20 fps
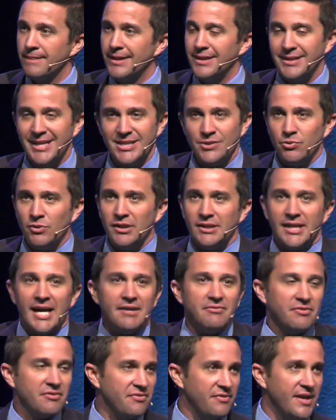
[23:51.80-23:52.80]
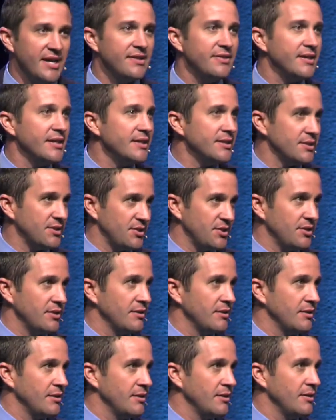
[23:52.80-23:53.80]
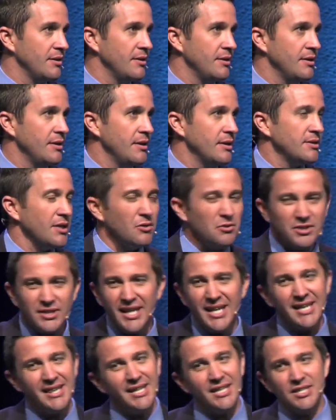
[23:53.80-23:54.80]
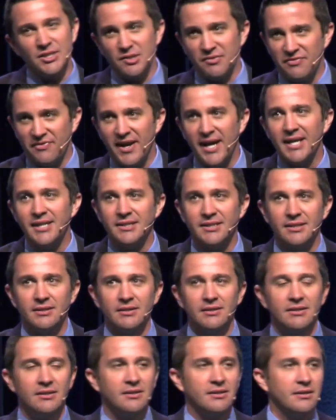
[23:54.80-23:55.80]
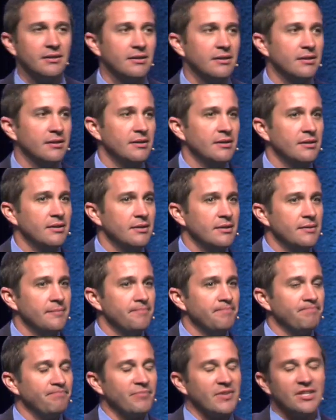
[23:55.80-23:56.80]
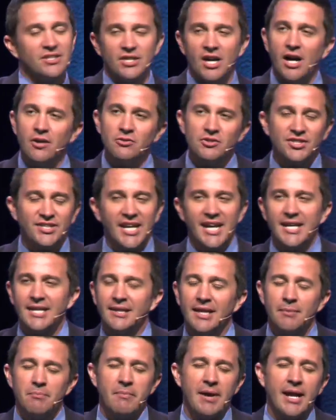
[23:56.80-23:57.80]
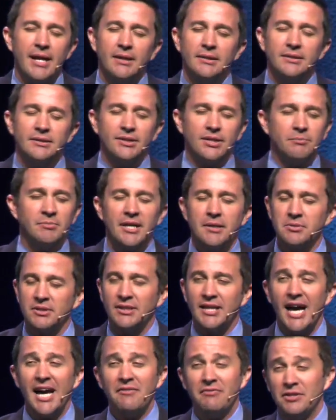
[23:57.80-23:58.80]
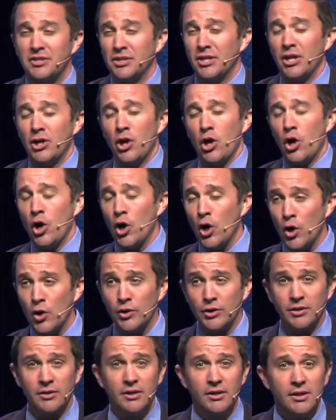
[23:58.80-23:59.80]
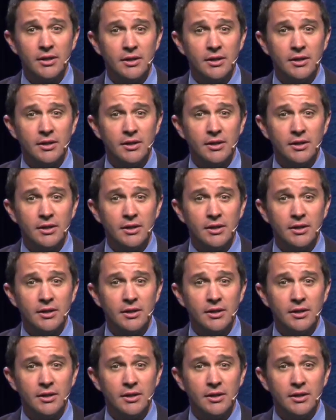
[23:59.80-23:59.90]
And that's what a life of faith is. It's understanding that it's a fight. It's understanding that, man, sometimes life is going to hurt,